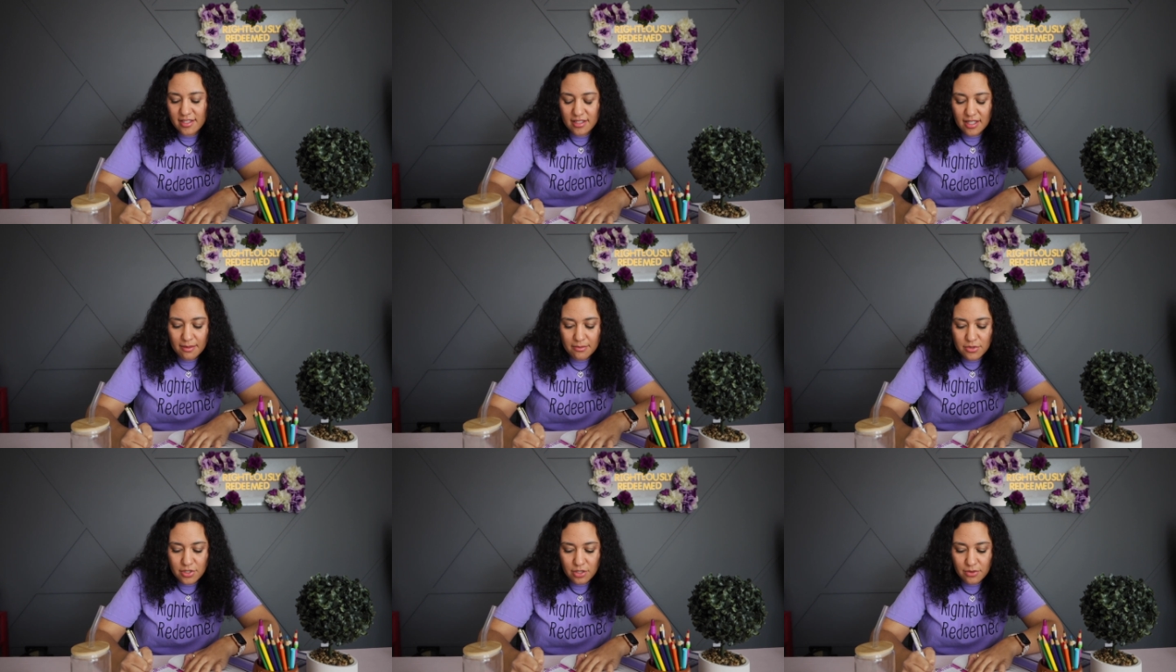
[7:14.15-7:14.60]

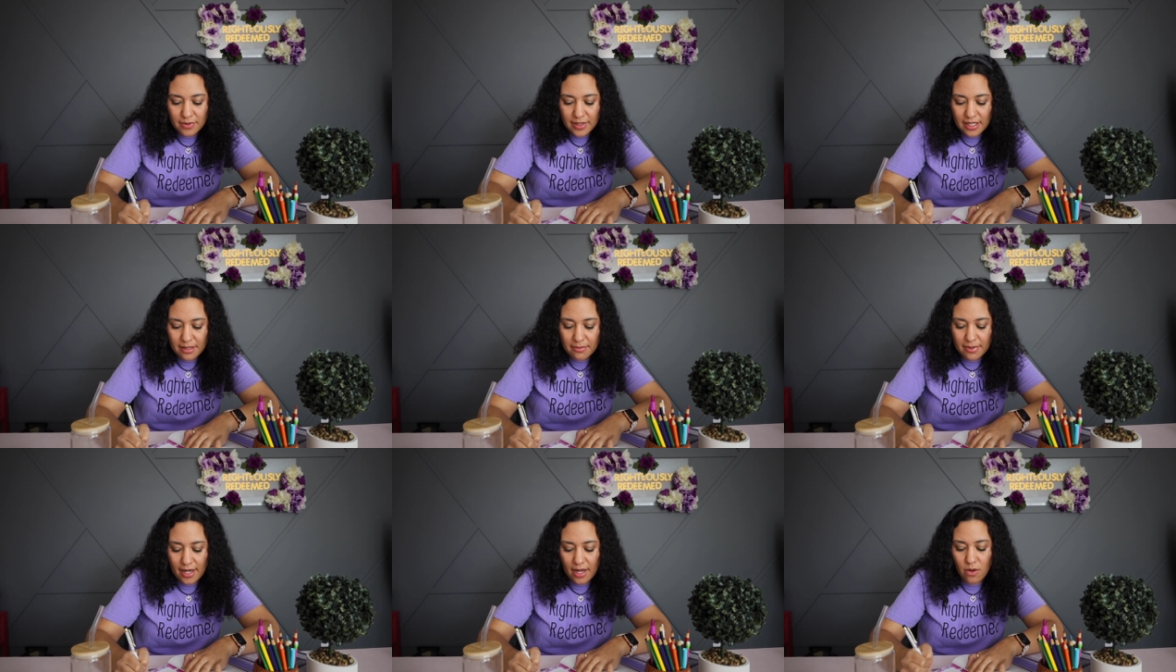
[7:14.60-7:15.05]
stopped
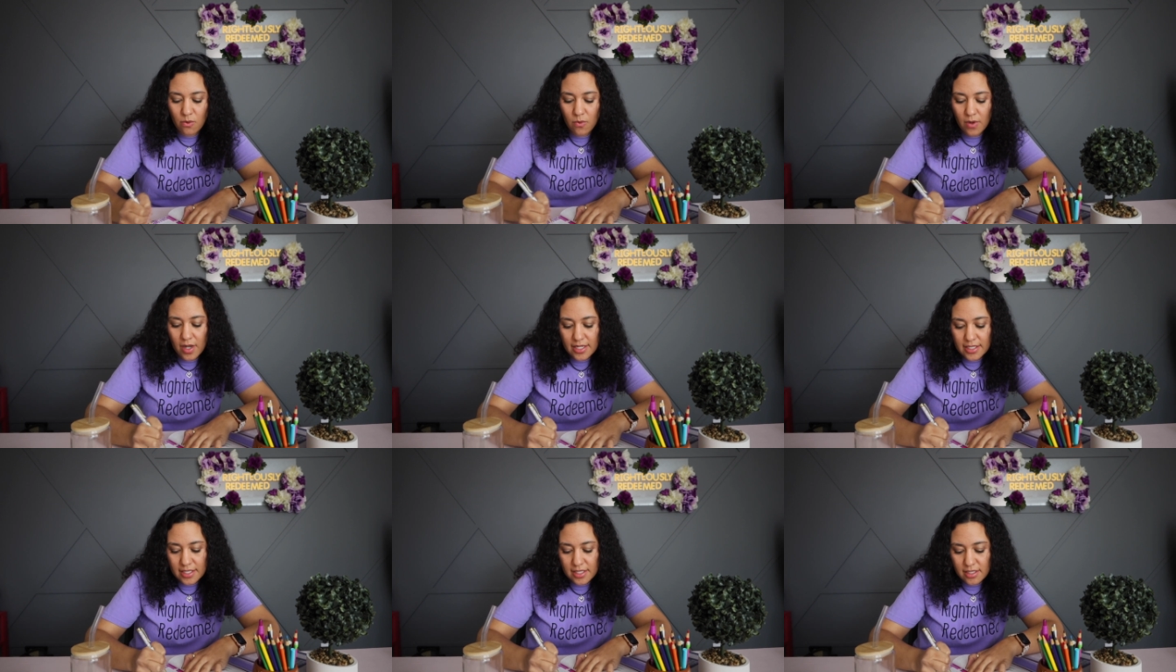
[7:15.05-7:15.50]
doing but I
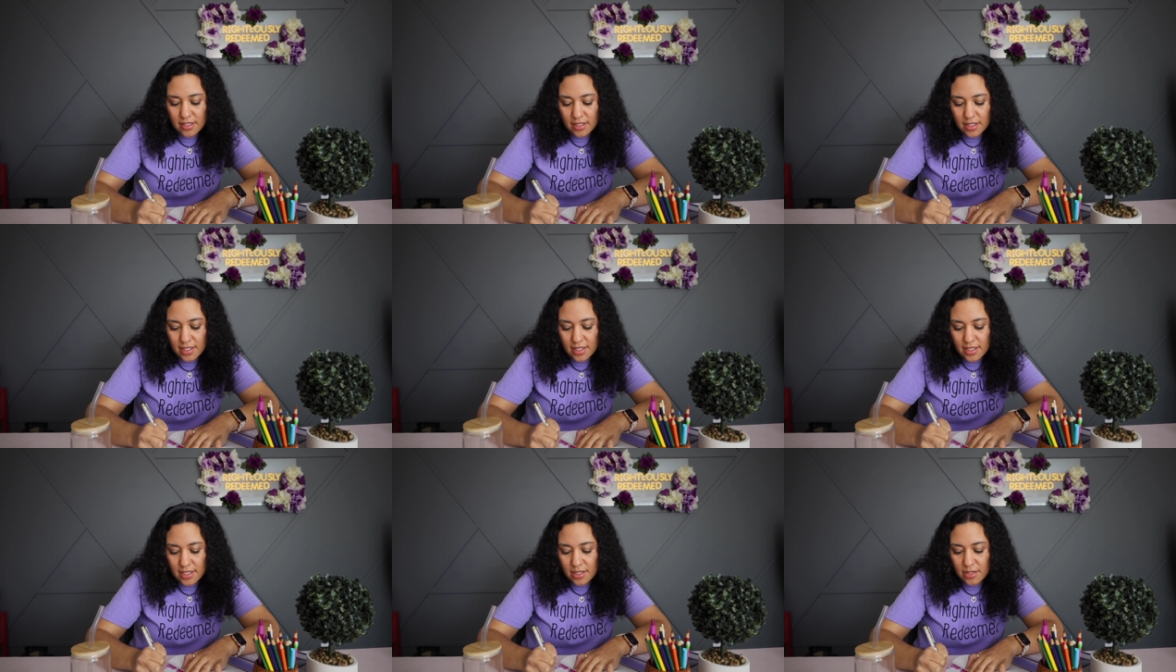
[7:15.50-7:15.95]
want to
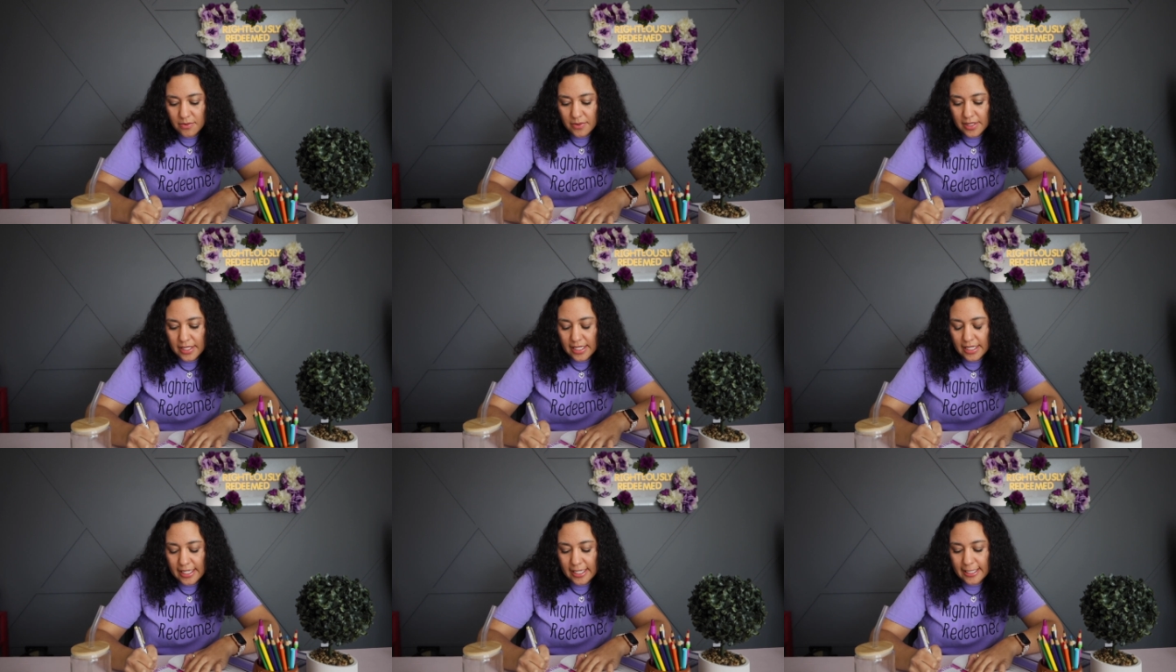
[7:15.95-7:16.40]
start
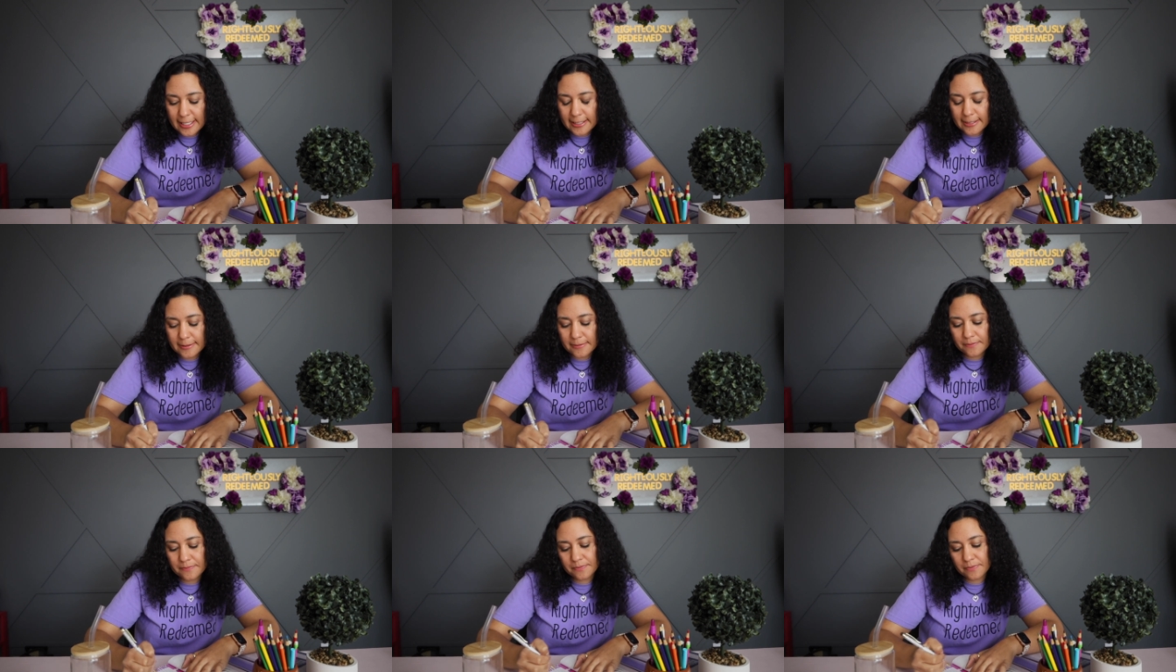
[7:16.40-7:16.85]

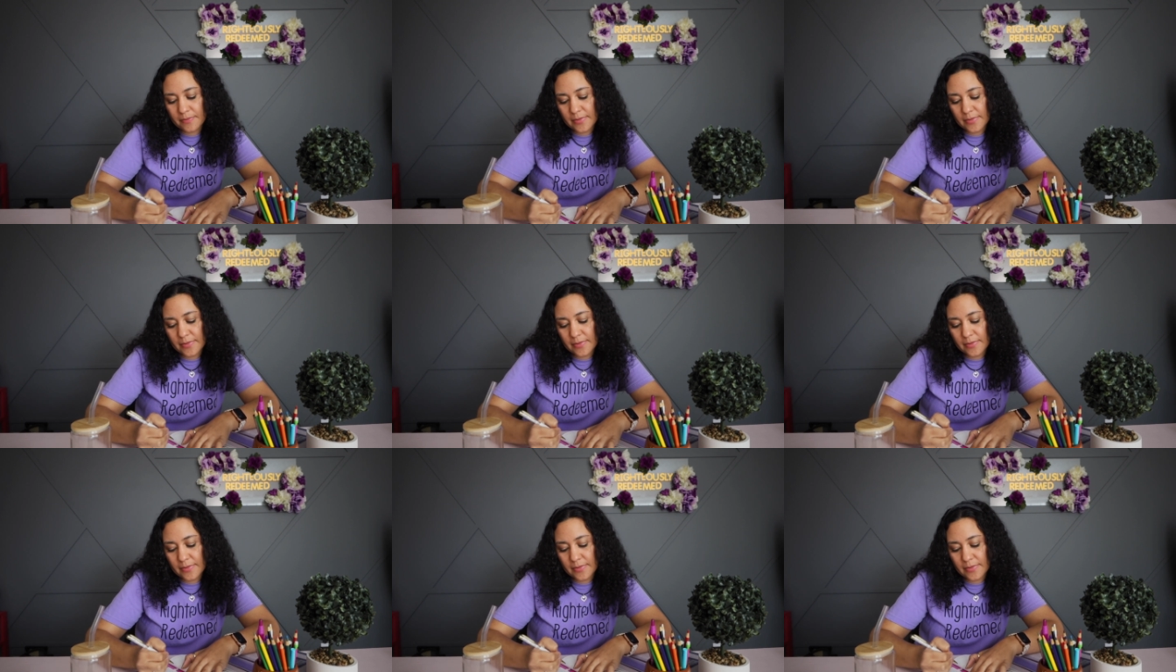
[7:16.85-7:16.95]
doing